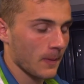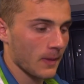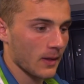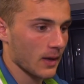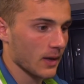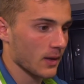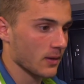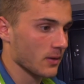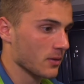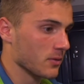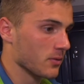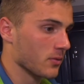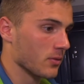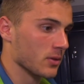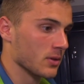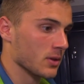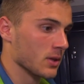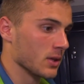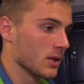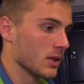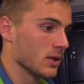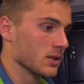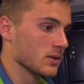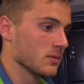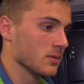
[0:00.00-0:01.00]
look forward to
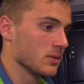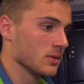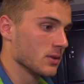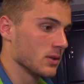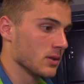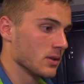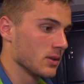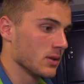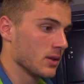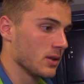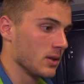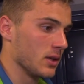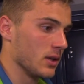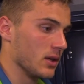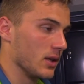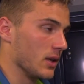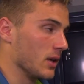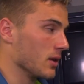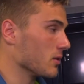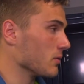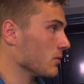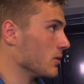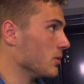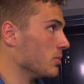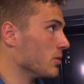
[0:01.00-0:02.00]
the next one. Need to
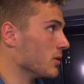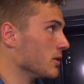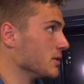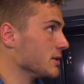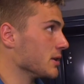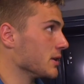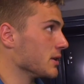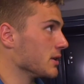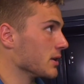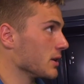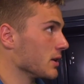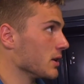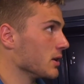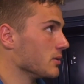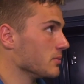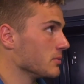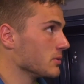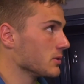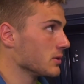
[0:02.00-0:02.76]
get 3 points out of that game.